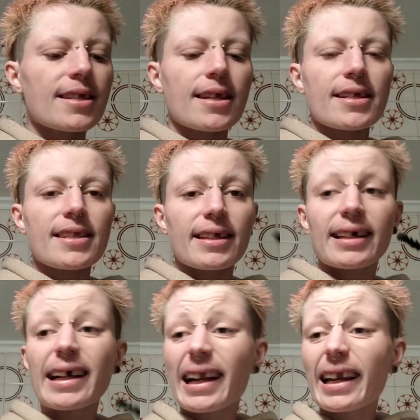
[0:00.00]
just
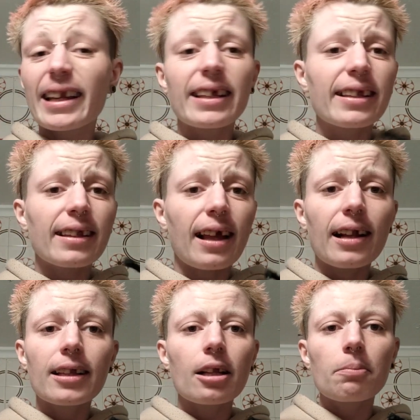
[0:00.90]
clean it a
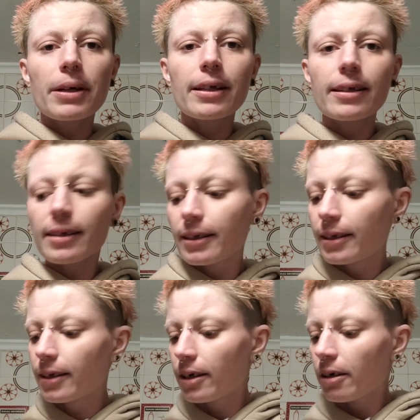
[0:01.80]
little bit
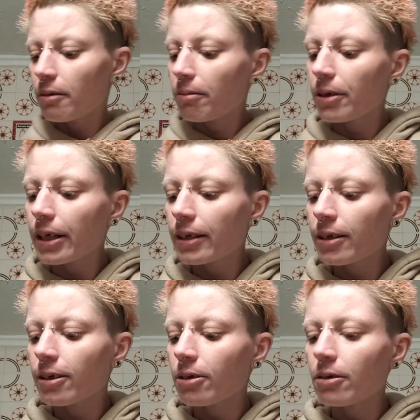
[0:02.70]
for
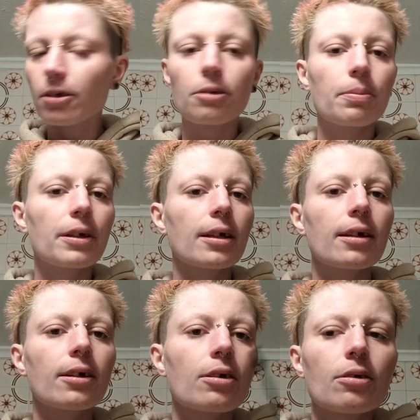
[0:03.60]
it to not
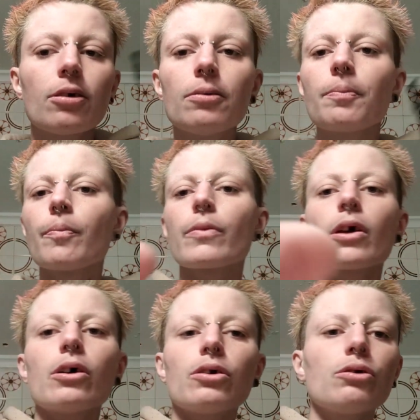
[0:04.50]
be,
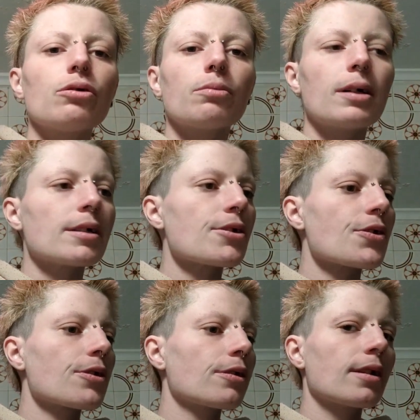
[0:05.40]
too much